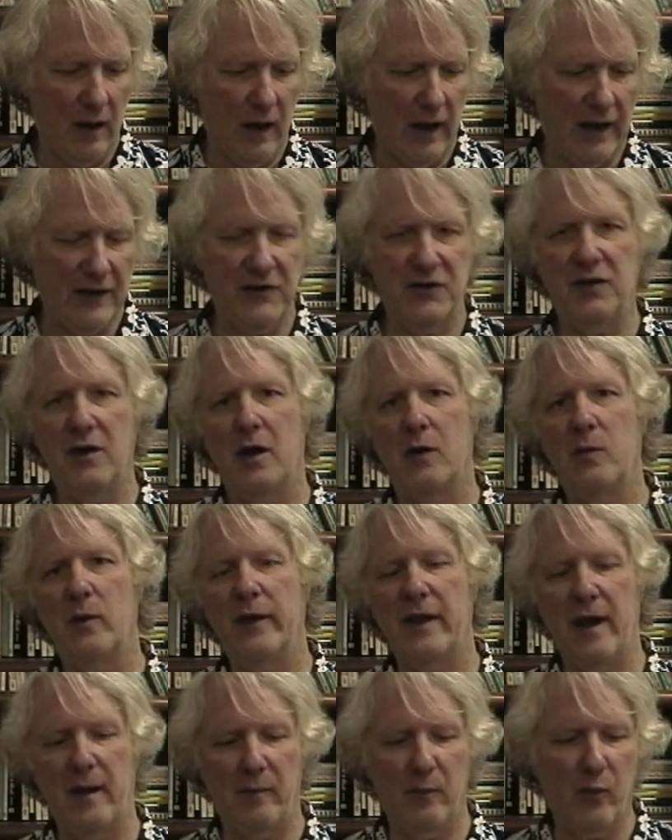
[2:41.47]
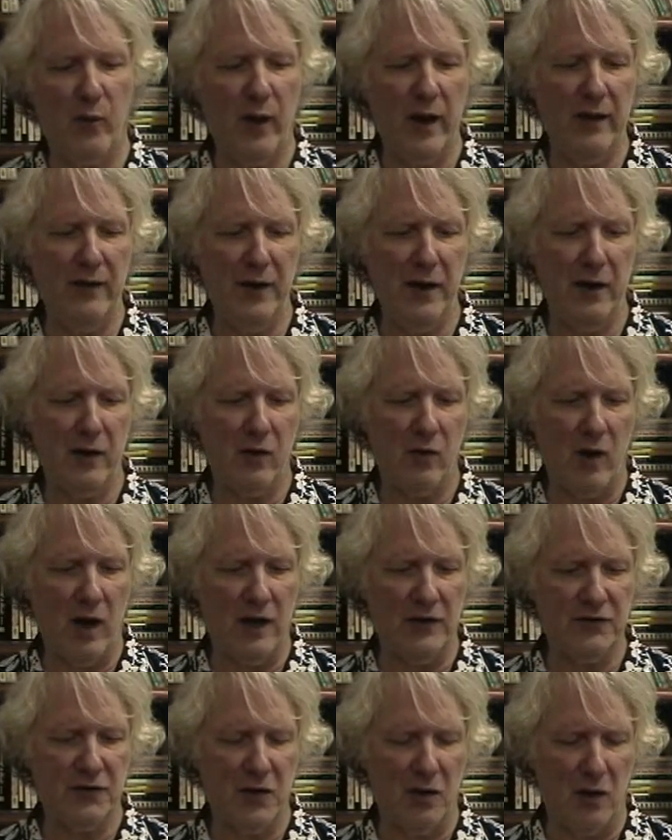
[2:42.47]
I stared without breathing
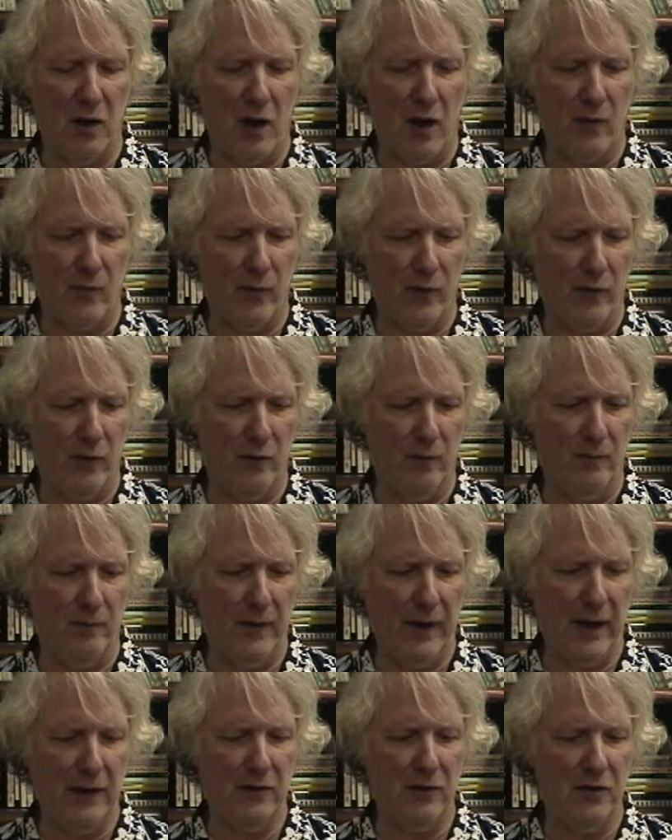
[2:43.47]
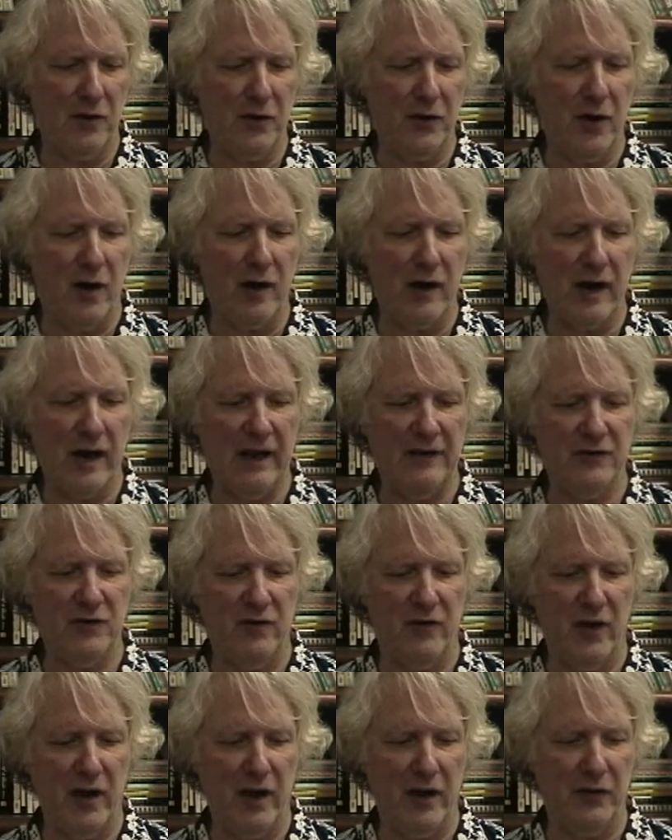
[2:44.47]
across the long room into the dark eyes
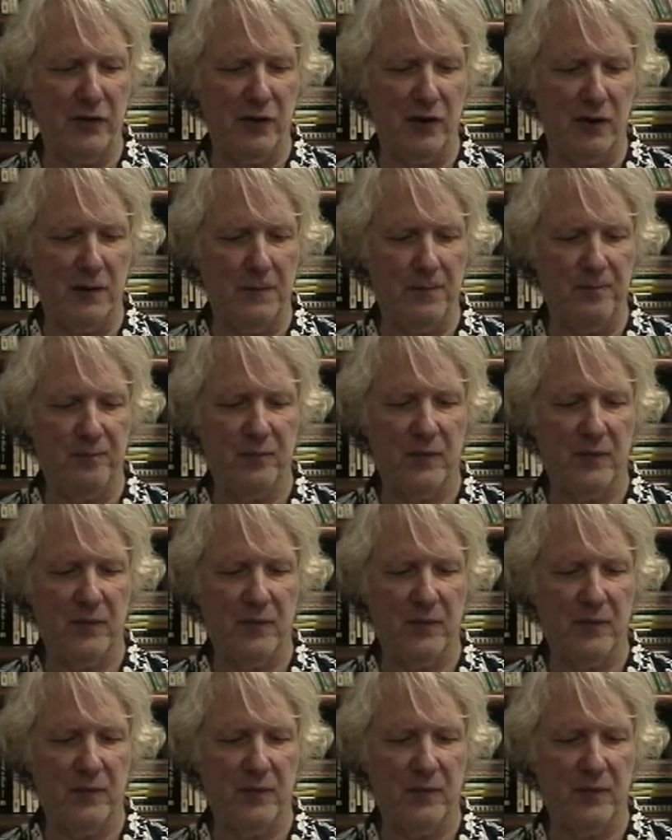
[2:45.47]
of the hunter,